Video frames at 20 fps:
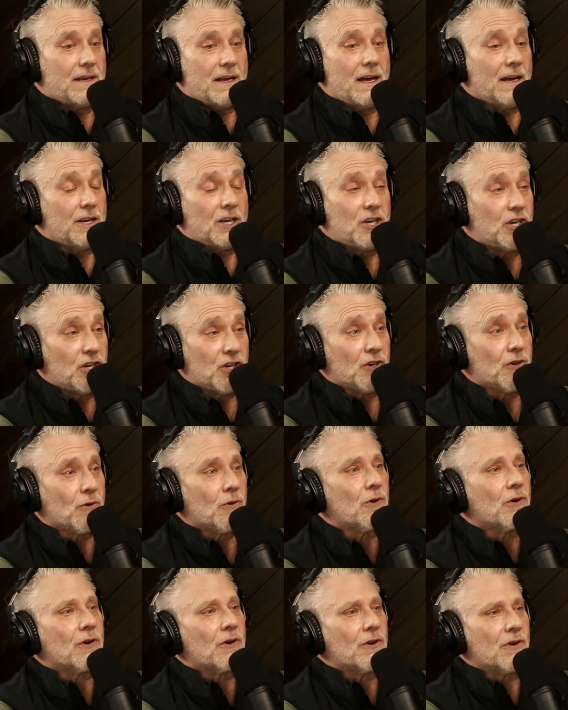a
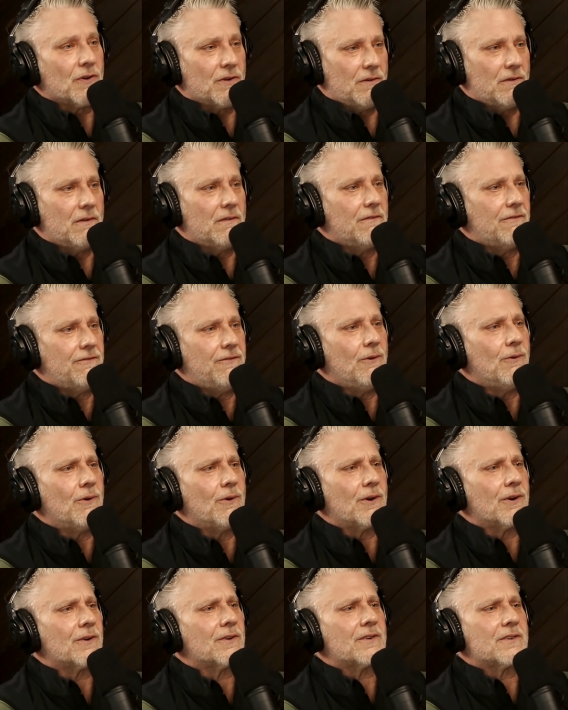cure yeah.
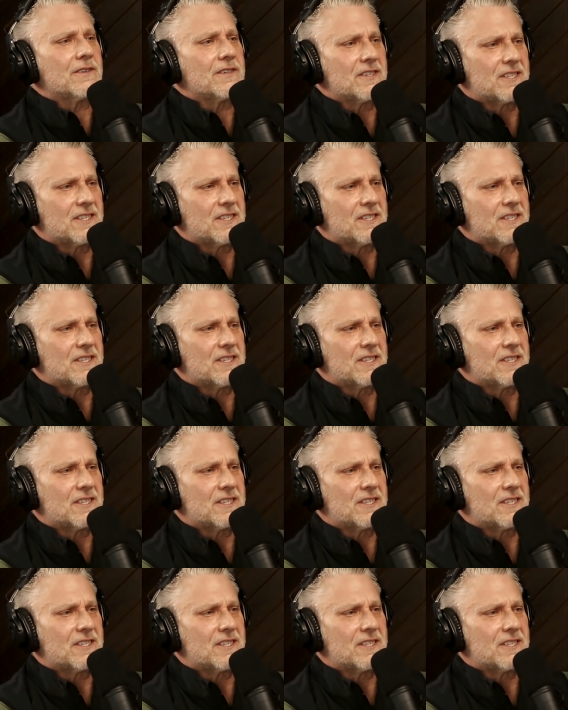for.